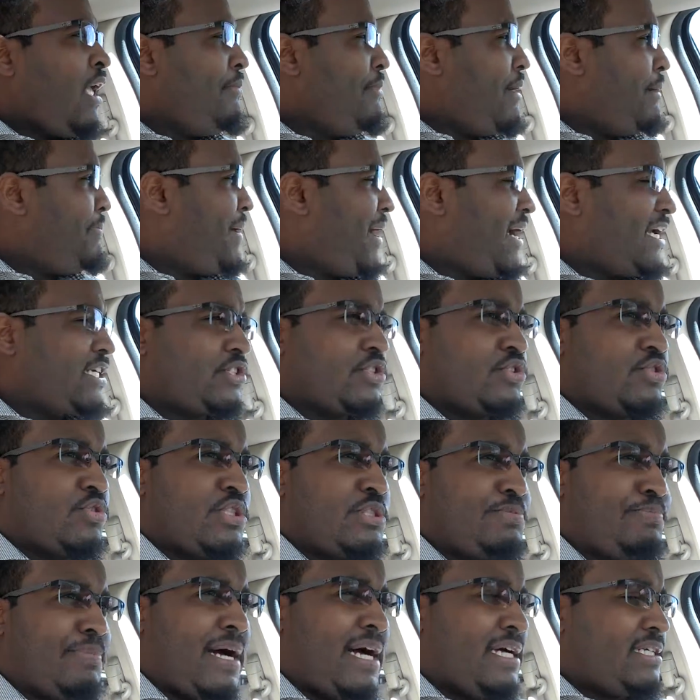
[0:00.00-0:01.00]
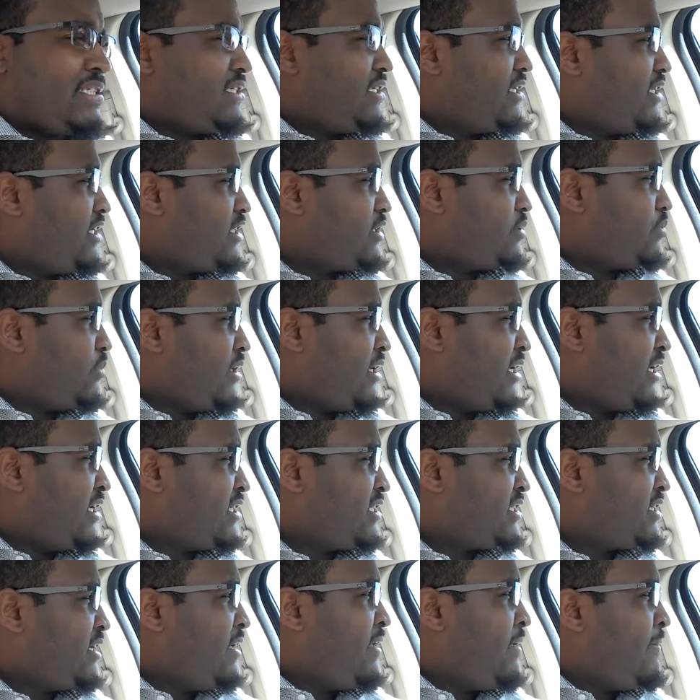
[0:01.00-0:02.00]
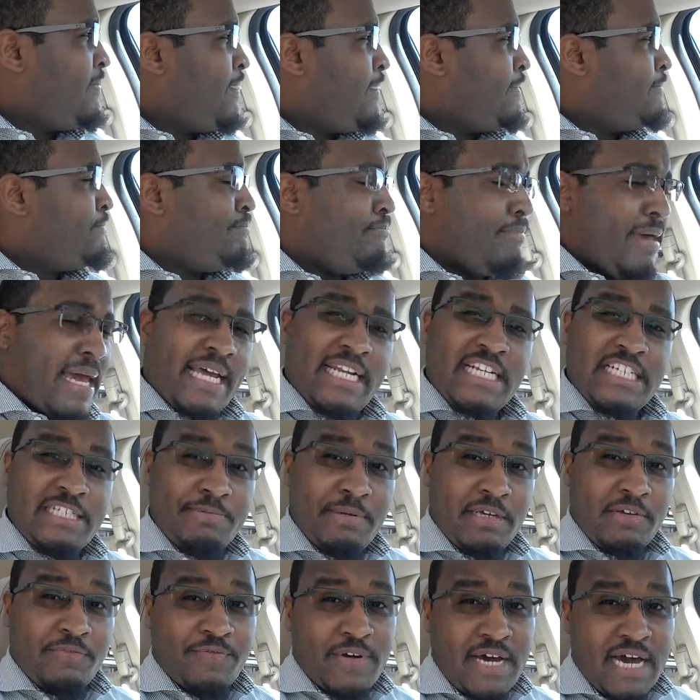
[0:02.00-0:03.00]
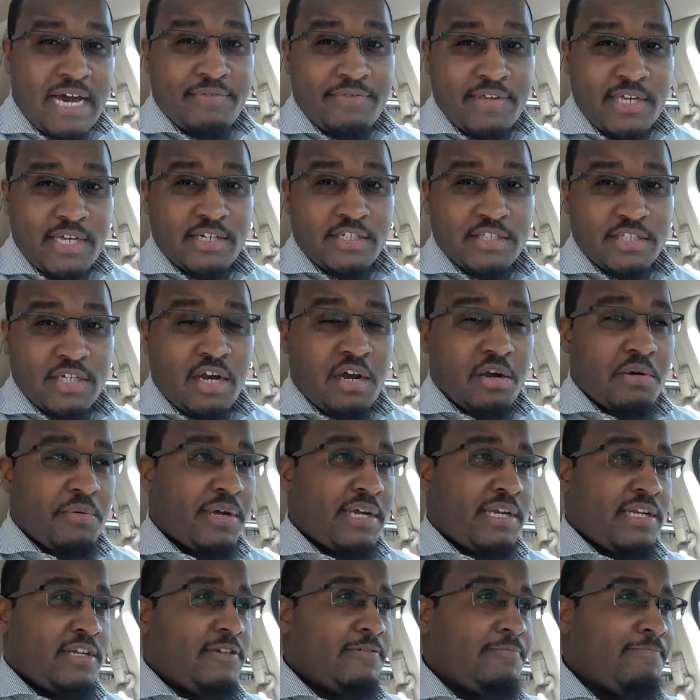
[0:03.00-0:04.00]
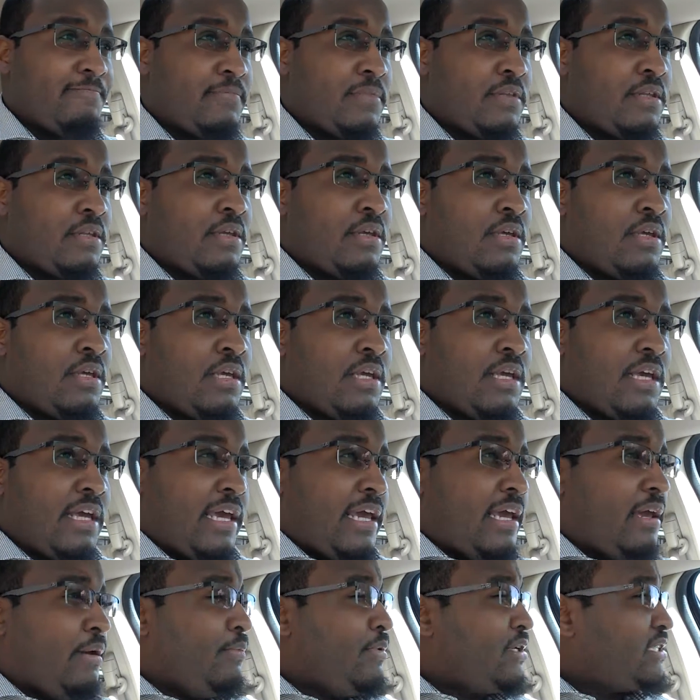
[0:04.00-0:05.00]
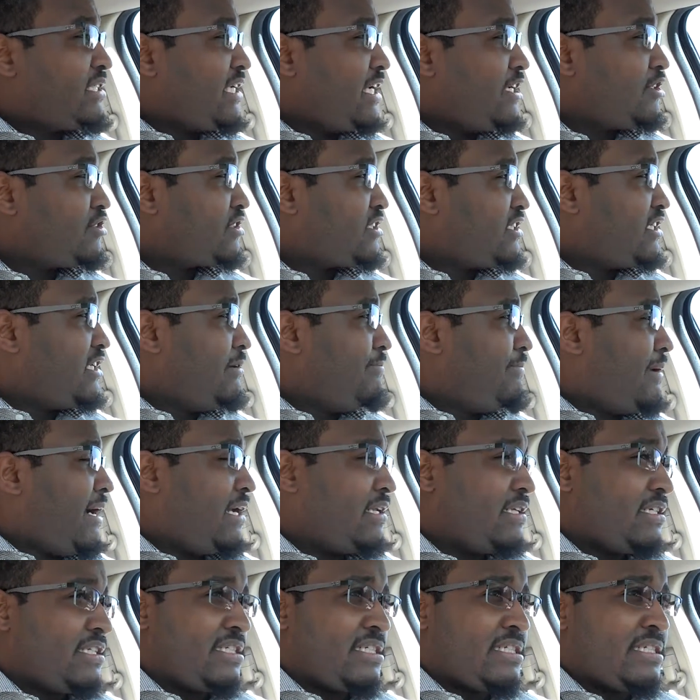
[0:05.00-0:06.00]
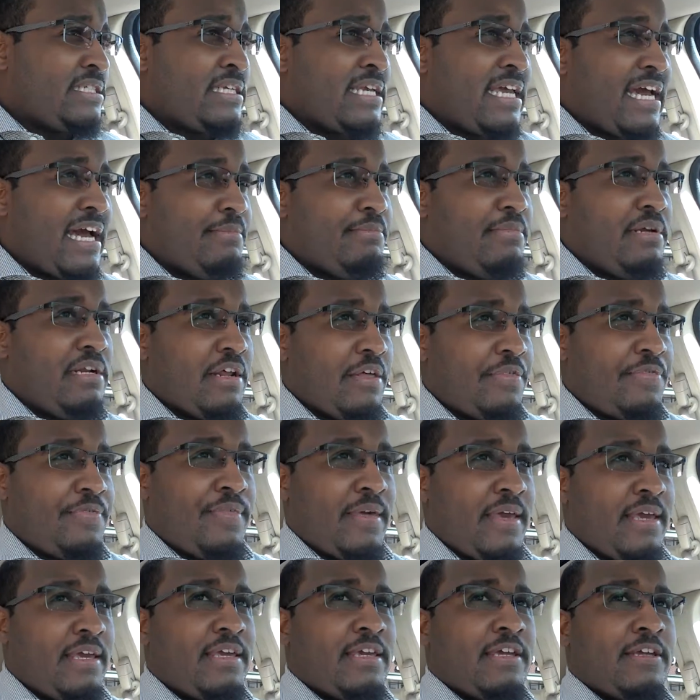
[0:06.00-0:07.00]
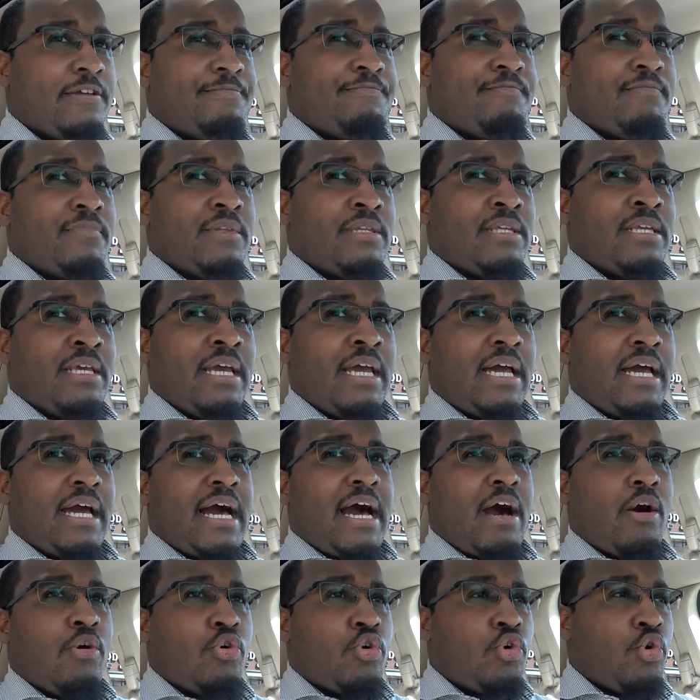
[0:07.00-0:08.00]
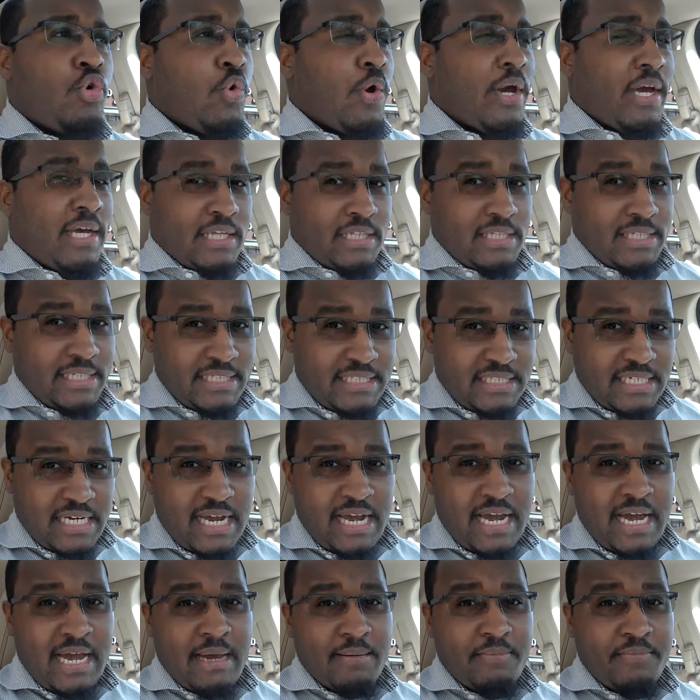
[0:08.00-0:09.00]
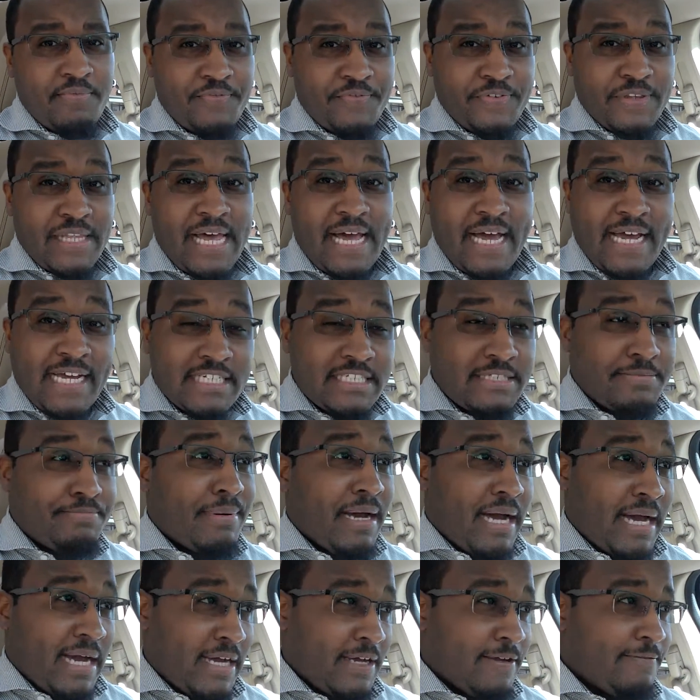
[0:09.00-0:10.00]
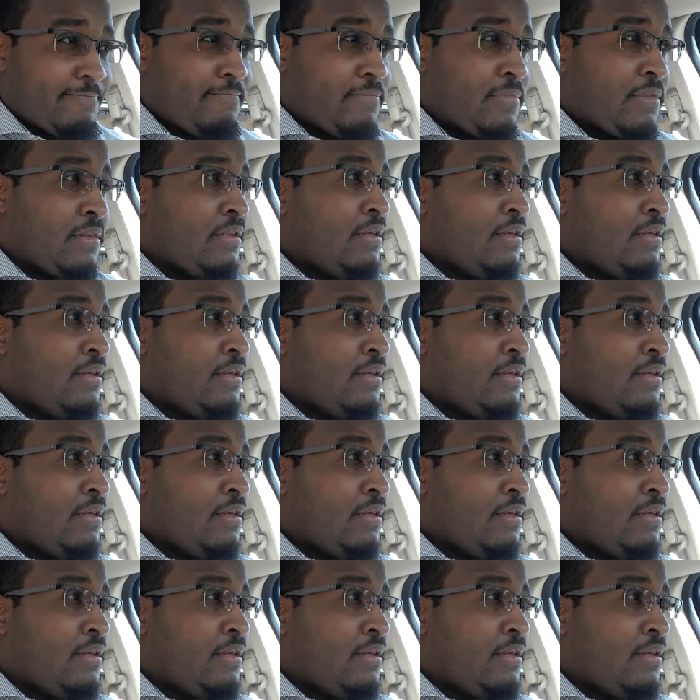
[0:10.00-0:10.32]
And my pastor's response to this was, man, it's been 5 years already. And what's interesting about this is it got me to thinking how quickly time flies by.